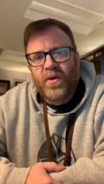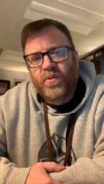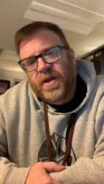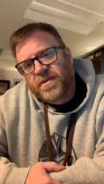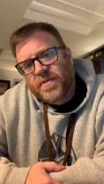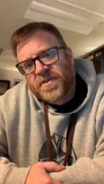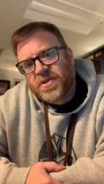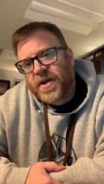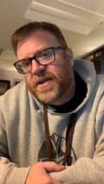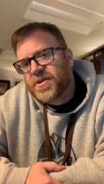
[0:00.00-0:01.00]
welcome
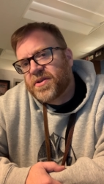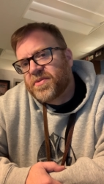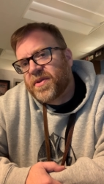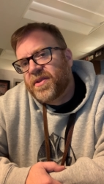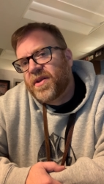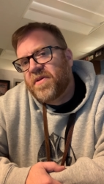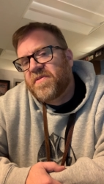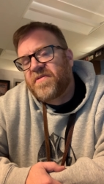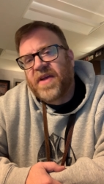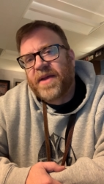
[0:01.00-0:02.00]
strangers with
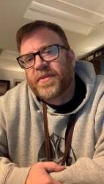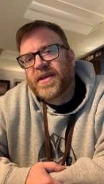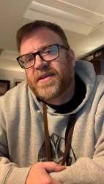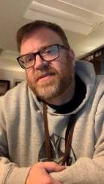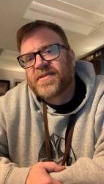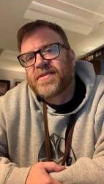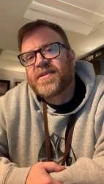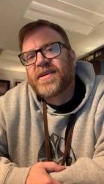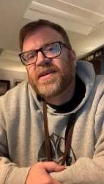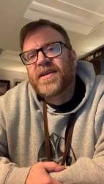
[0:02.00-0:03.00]
no families